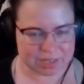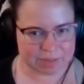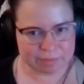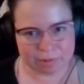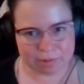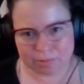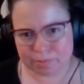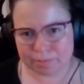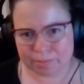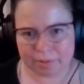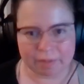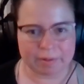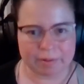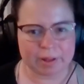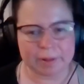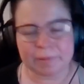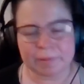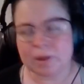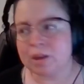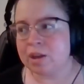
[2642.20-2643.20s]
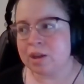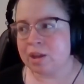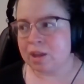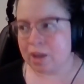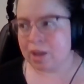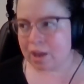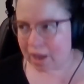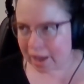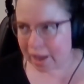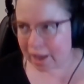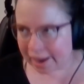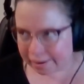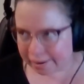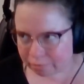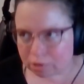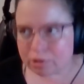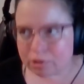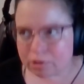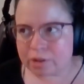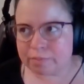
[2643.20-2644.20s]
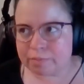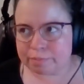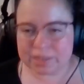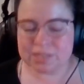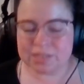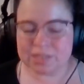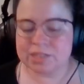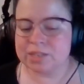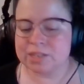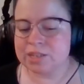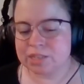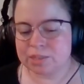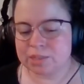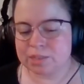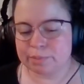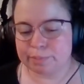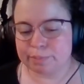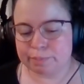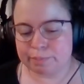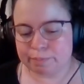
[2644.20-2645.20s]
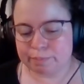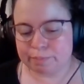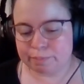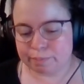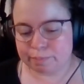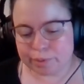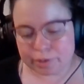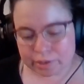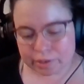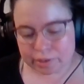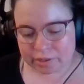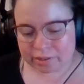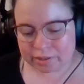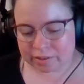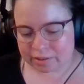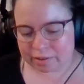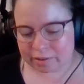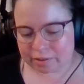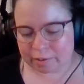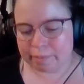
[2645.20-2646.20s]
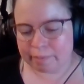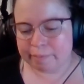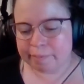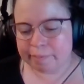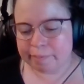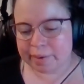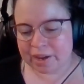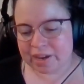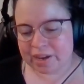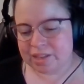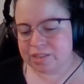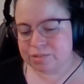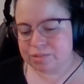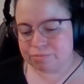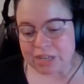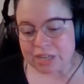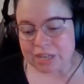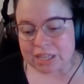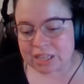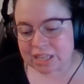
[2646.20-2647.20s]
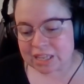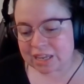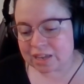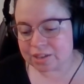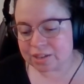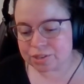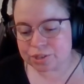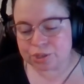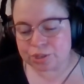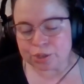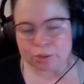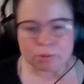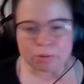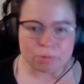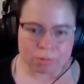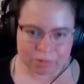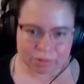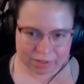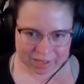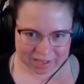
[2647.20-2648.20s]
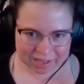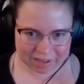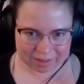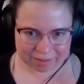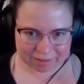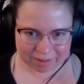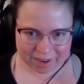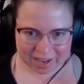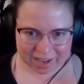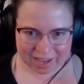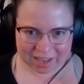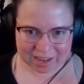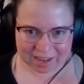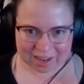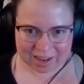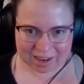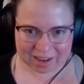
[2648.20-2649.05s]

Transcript: and blah blah blah blah. I wrote a business book, but it's really a toolkit, right?